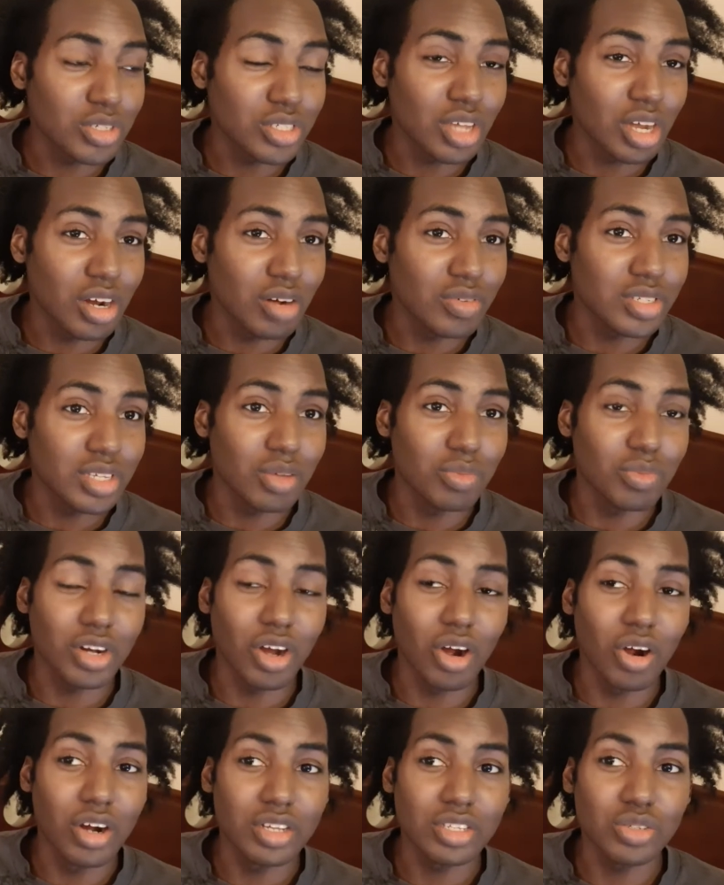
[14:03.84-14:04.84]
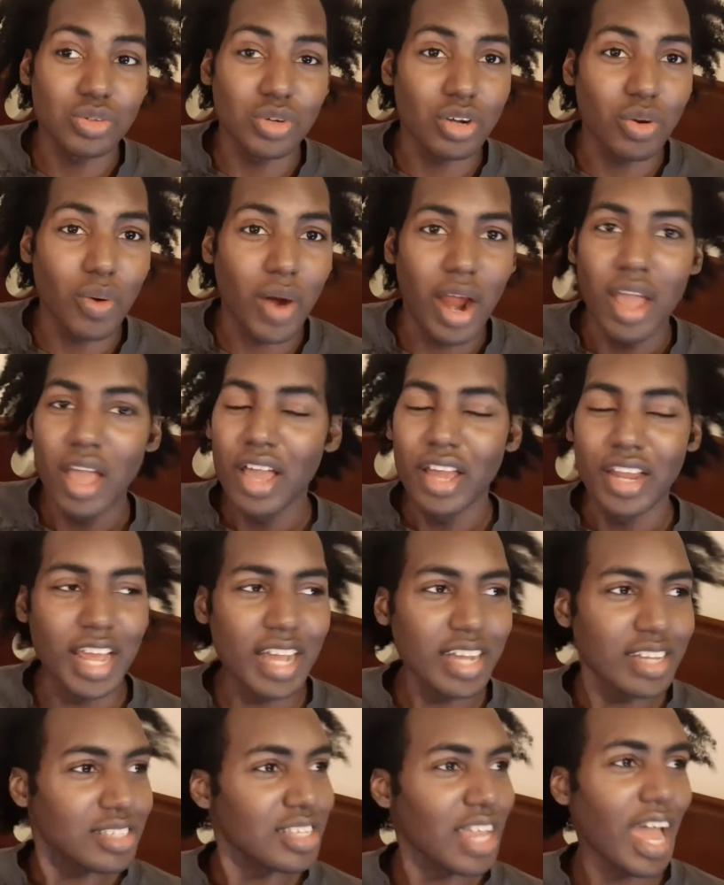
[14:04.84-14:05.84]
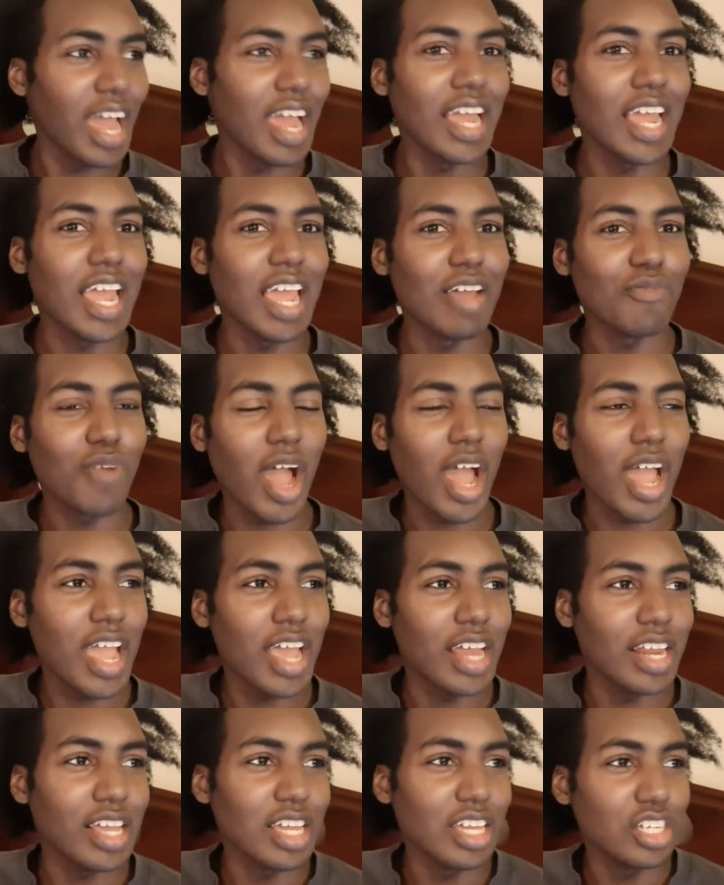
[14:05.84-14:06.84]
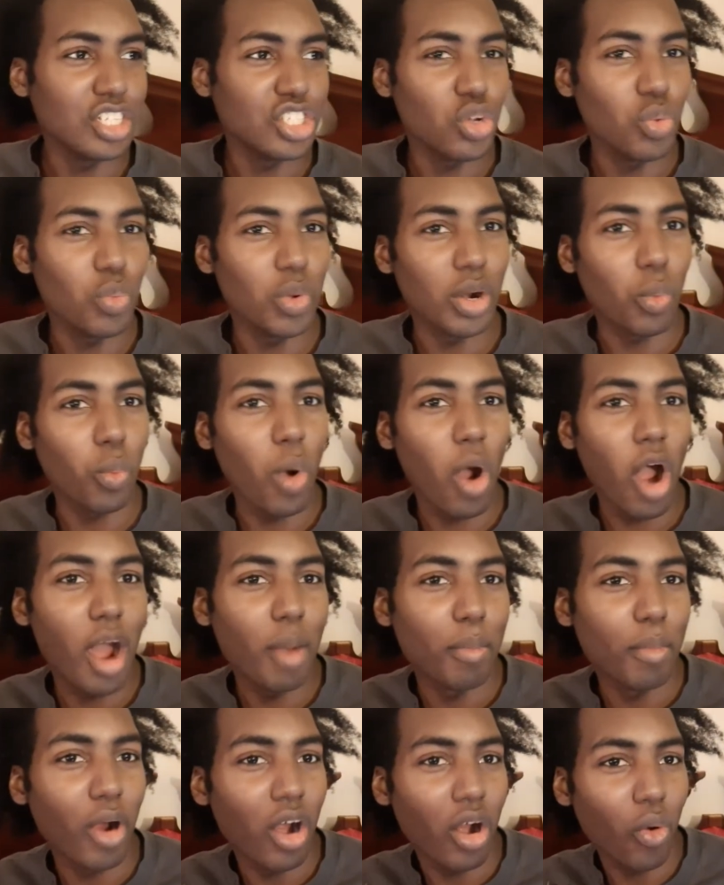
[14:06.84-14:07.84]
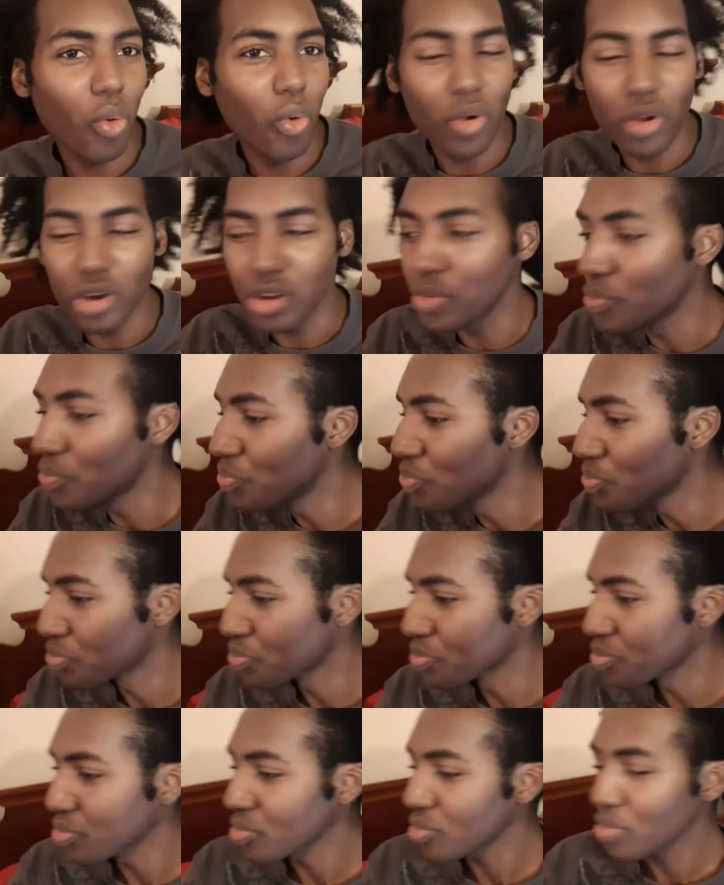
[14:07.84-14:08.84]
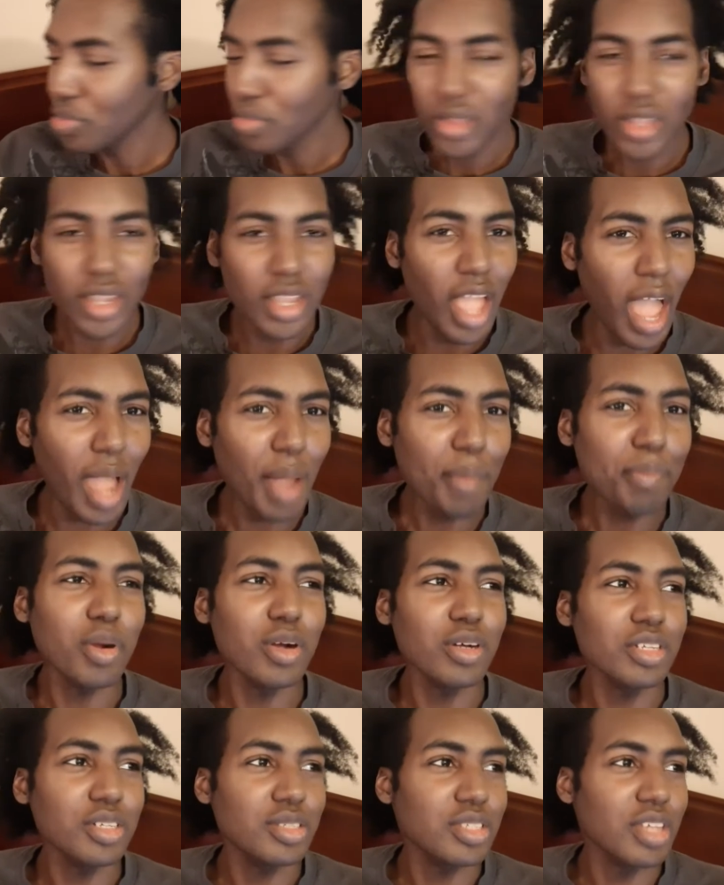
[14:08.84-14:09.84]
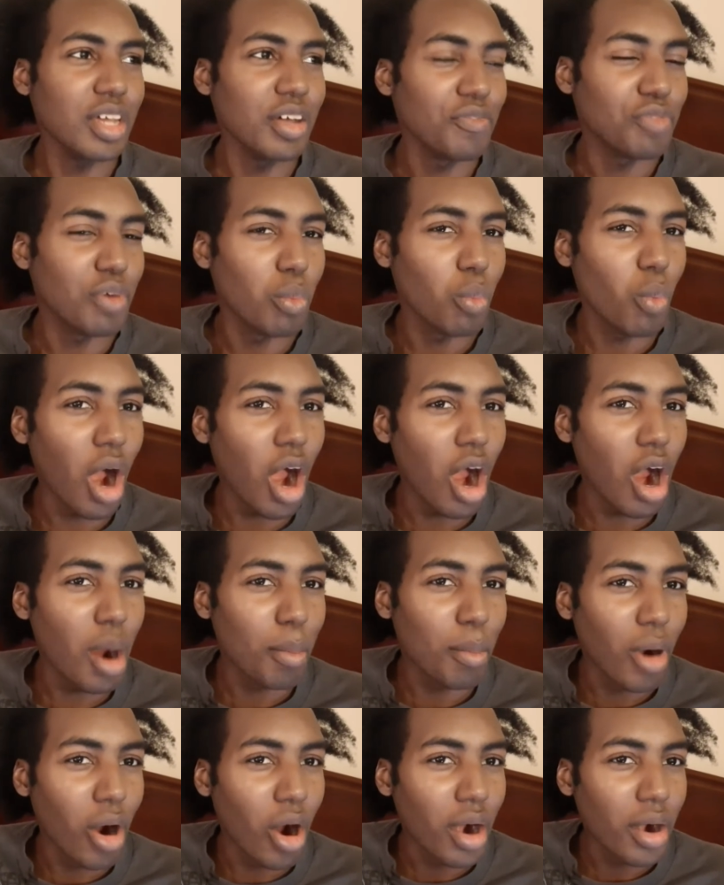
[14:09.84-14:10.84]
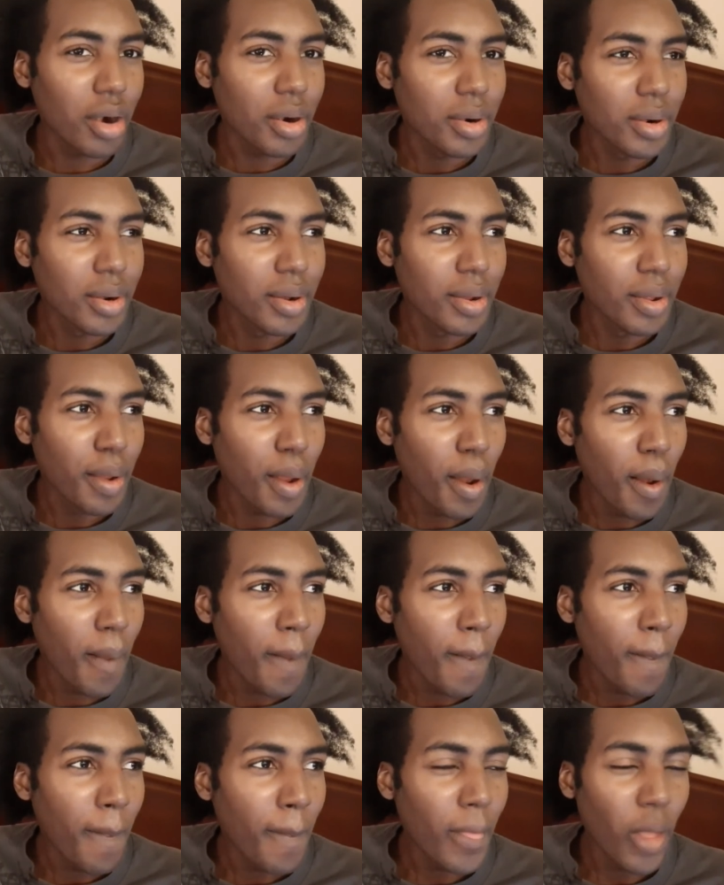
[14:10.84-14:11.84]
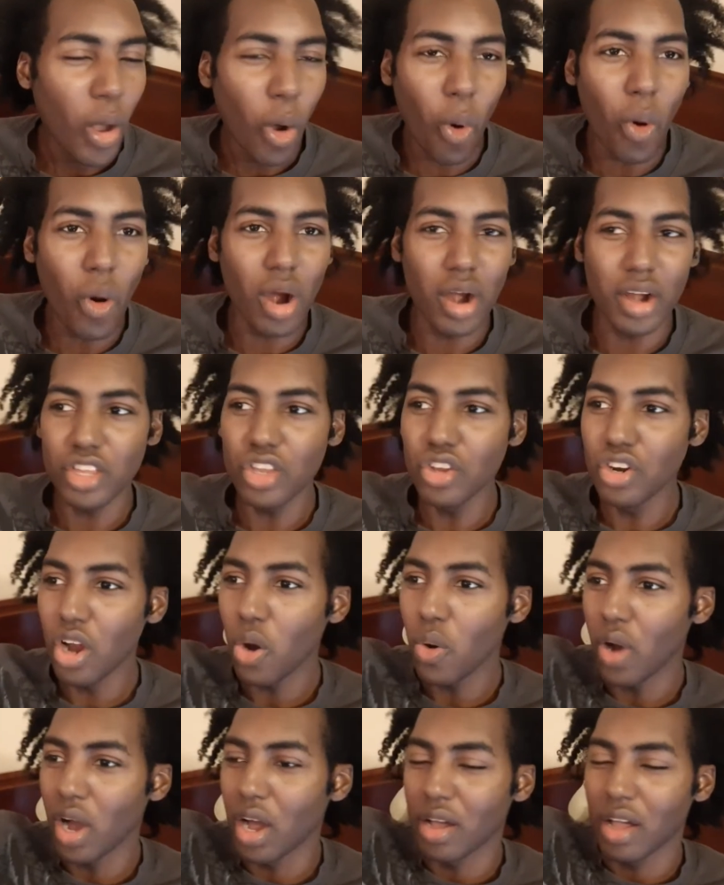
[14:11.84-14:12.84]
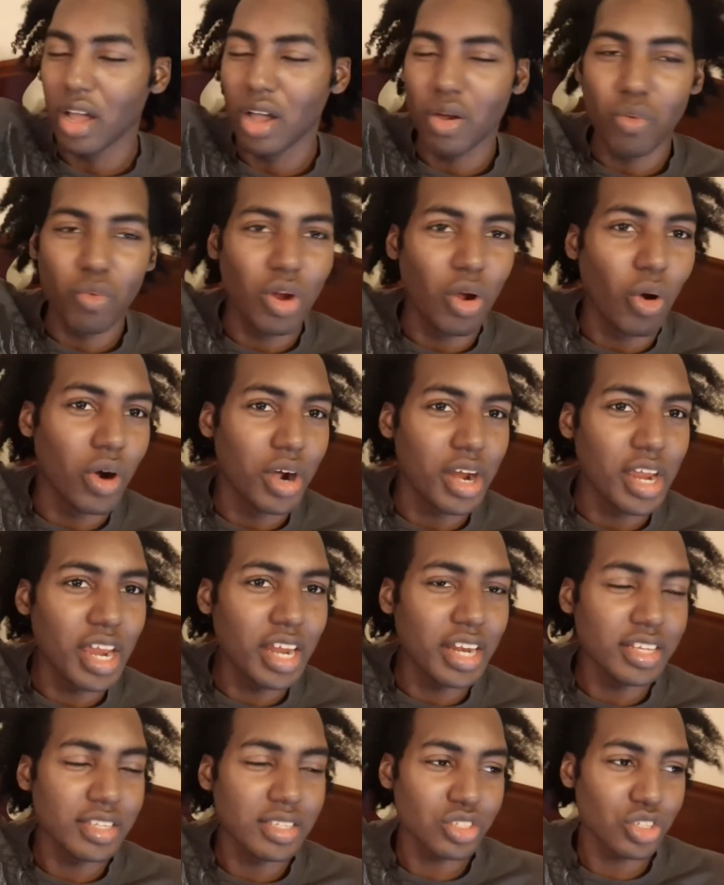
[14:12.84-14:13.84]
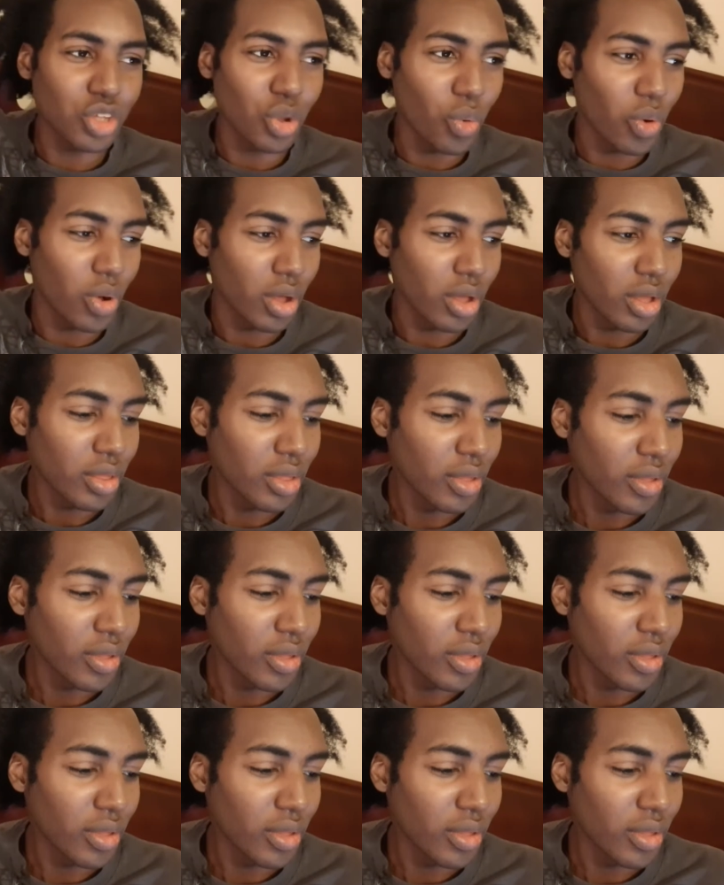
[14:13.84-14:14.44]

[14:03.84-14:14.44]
service in regards to a car. That's like if I had an issue with a Walmart order. I purchased something from Walmart or, you know, or any store.